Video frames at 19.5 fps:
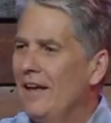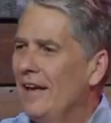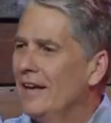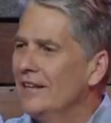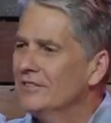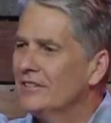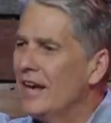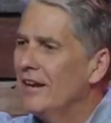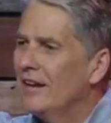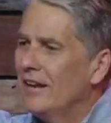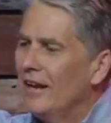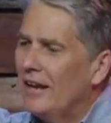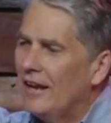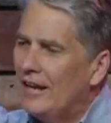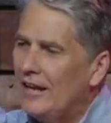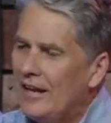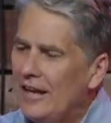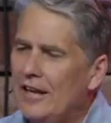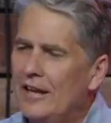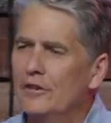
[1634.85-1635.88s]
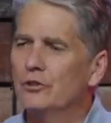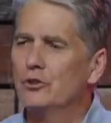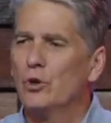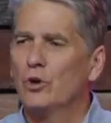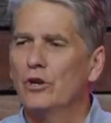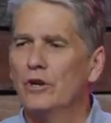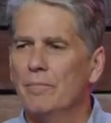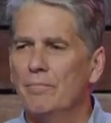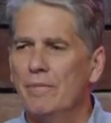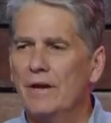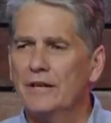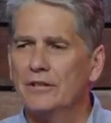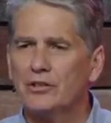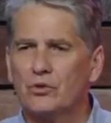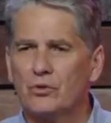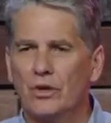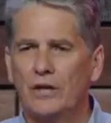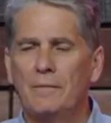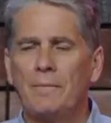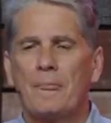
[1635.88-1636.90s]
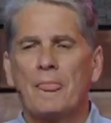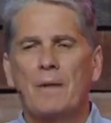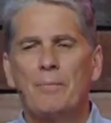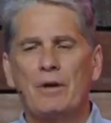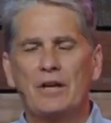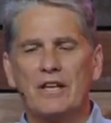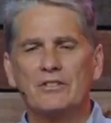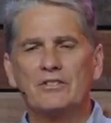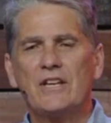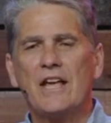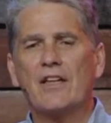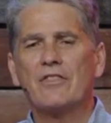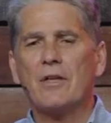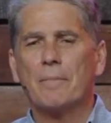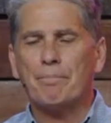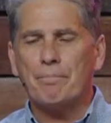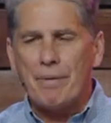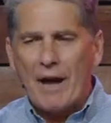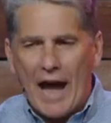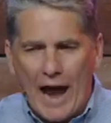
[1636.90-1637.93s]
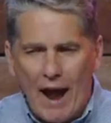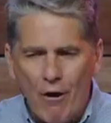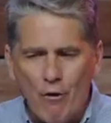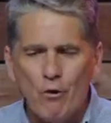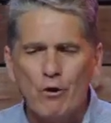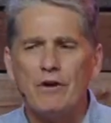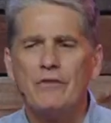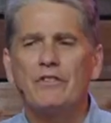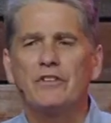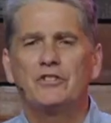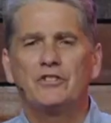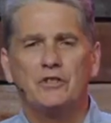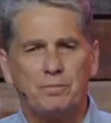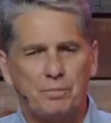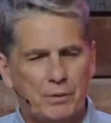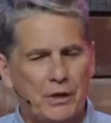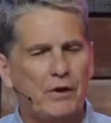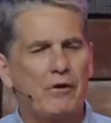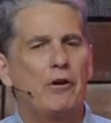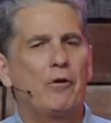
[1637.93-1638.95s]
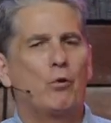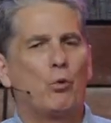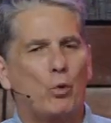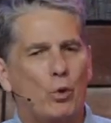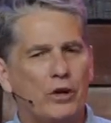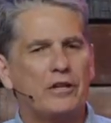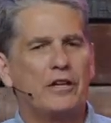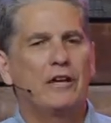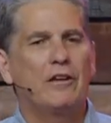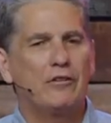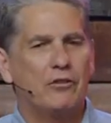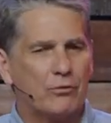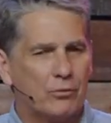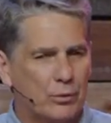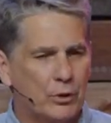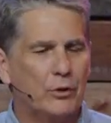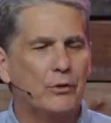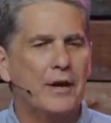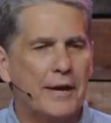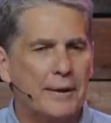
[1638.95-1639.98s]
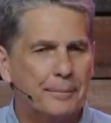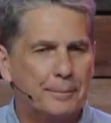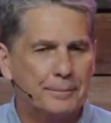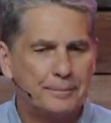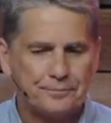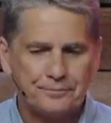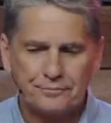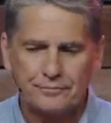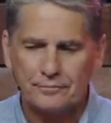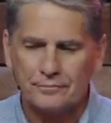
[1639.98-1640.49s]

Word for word: Is that he endured in ministry because he had the power of the Spirit working through him.